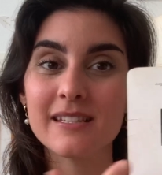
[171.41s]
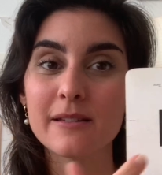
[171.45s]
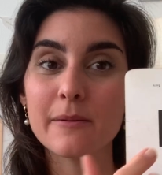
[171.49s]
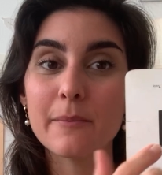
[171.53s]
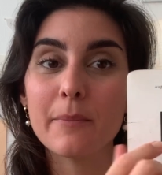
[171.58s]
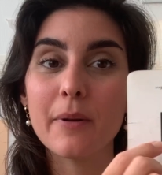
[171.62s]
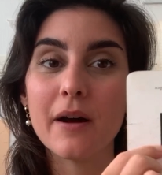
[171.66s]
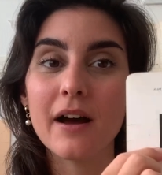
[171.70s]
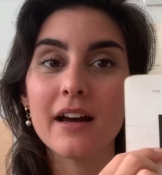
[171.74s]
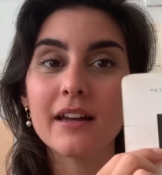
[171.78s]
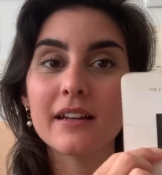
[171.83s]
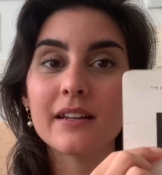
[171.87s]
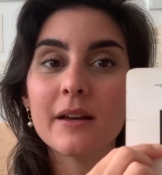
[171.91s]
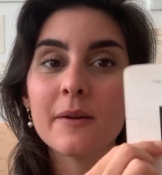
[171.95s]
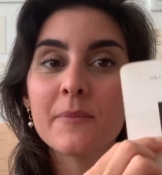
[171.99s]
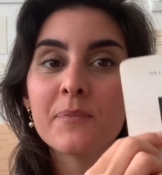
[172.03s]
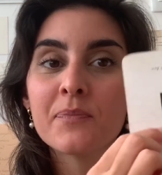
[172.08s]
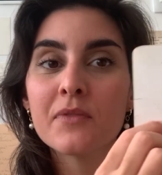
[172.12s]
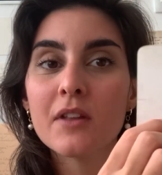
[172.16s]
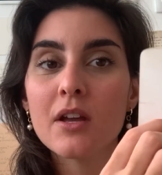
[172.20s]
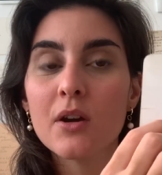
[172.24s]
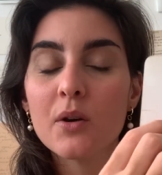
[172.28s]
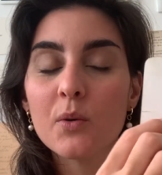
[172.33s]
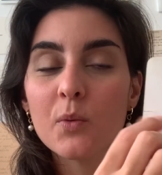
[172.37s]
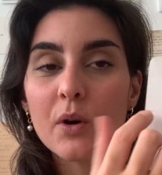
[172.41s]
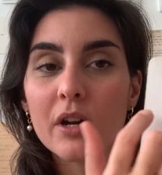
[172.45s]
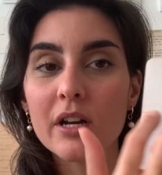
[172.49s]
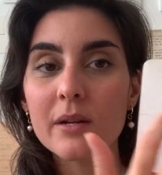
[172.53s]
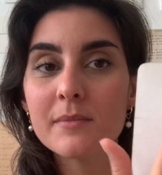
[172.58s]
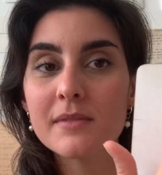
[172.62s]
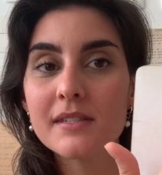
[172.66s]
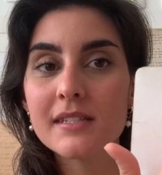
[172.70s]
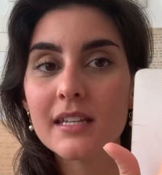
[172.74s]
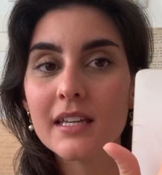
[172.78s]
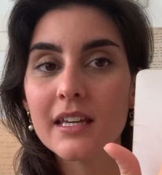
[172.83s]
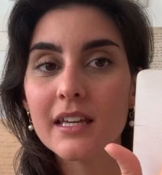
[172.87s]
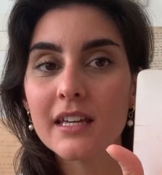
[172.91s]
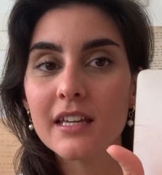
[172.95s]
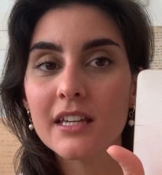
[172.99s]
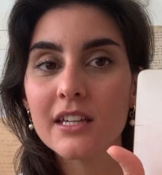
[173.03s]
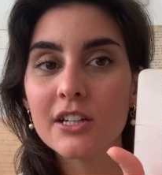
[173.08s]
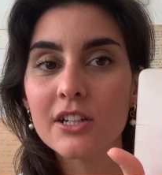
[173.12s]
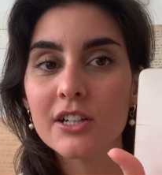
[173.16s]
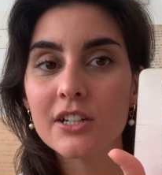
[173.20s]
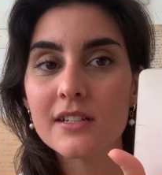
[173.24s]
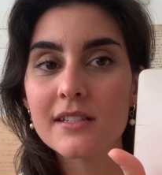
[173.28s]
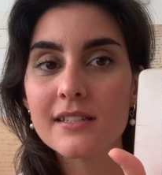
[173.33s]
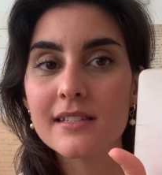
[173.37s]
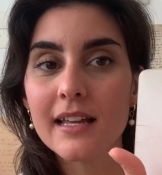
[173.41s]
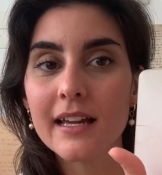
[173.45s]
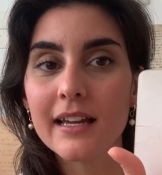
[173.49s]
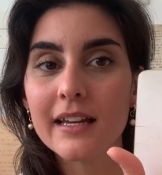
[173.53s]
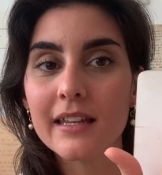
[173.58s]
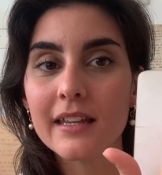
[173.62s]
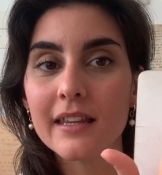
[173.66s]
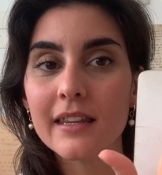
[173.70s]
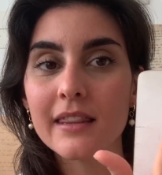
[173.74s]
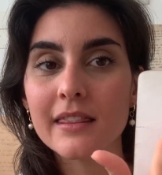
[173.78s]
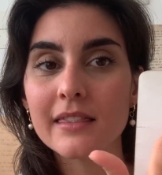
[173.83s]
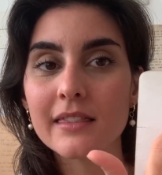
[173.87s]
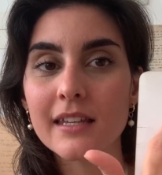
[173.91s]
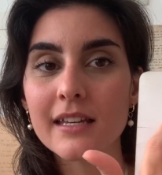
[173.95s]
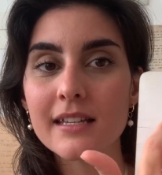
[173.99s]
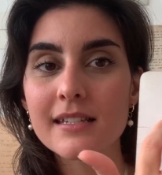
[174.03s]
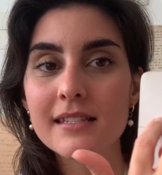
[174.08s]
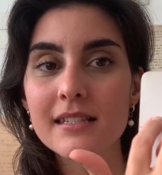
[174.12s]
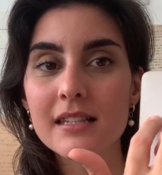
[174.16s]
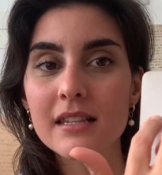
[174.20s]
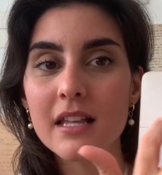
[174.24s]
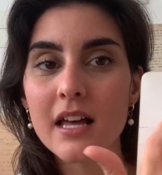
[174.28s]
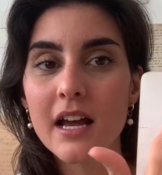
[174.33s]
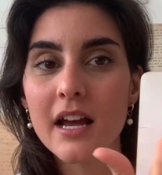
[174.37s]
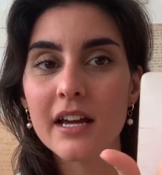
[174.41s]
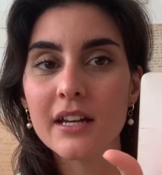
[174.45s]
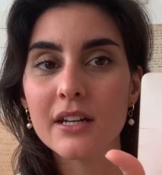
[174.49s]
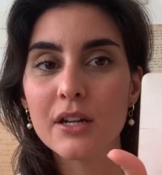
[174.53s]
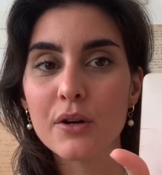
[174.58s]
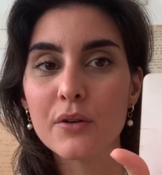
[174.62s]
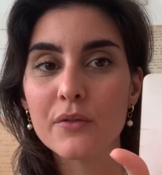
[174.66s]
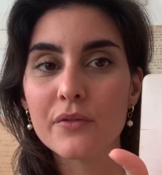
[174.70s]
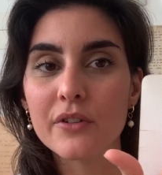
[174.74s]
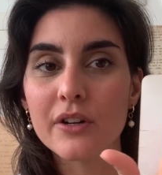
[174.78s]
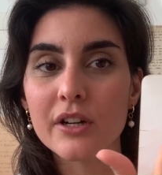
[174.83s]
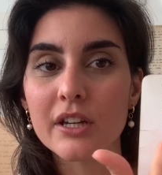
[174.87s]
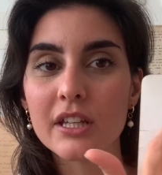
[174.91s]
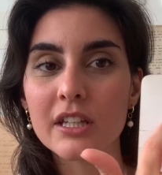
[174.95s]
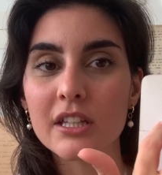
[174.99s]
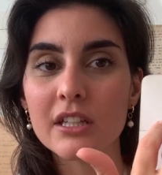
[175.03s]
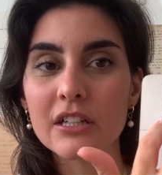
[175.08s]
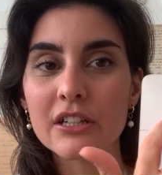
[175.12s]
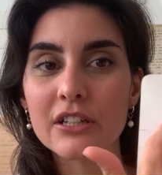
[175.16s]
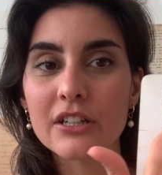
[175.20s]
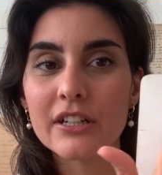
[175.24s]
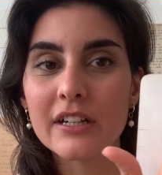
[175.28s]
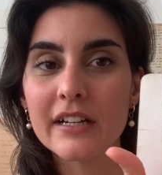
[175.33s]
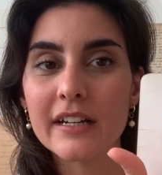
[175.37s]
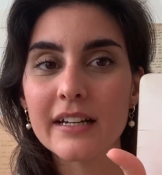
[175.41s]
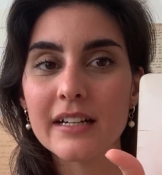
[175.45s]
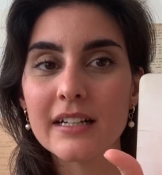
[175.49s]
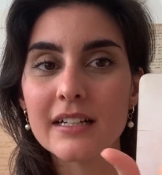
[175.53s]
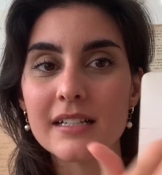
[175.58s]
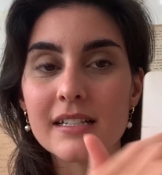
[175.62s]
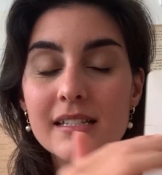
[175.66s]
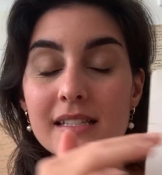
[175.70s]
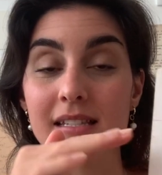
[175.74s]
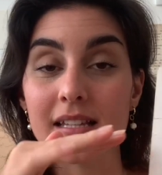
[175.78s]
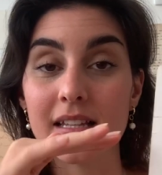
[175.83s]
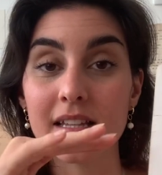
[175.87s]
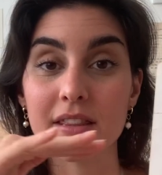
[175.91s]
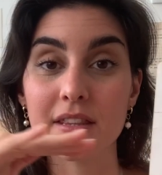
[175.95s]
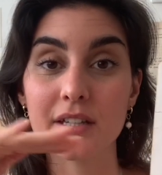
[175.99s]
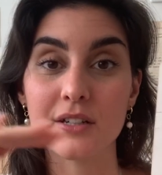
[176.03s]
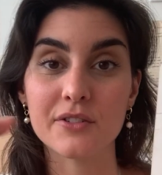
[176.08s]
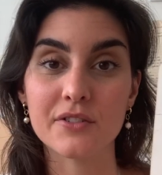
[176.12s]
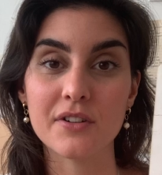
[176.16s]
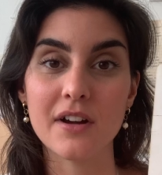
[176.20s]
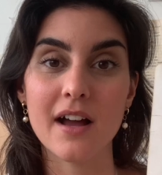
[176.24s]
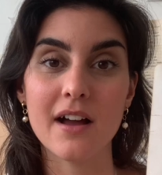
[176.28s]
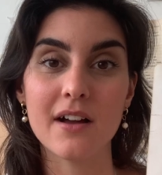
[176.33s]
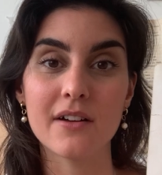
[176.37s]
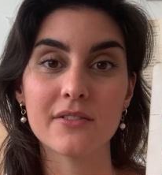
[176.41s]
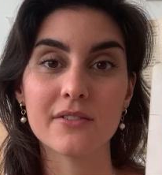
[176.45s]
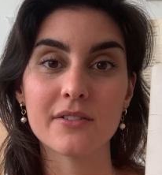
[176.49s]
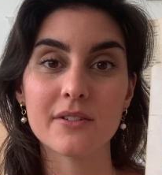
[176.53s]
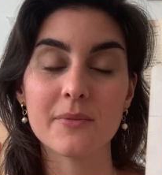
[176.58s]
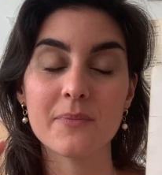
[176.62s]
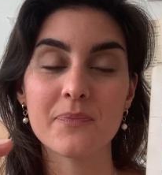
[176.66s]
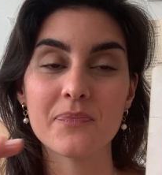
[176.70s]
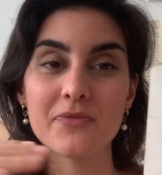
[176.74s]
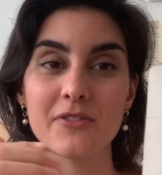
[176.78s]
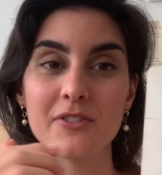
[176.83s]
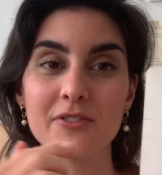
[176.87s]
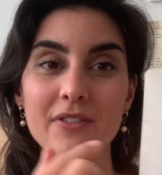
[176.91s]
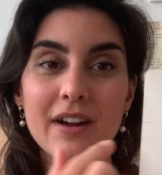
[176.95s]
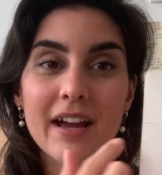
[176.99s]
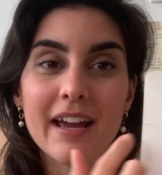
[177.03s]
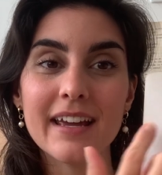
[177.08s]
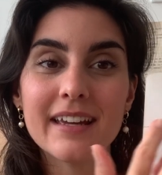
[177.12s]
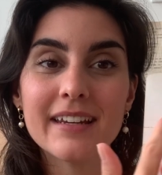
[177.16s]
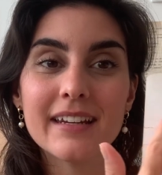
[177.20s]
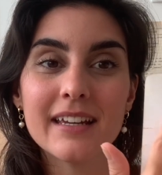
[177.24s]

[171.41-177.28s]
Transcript: But what I'm seeing here is like this line over here is the ground, right?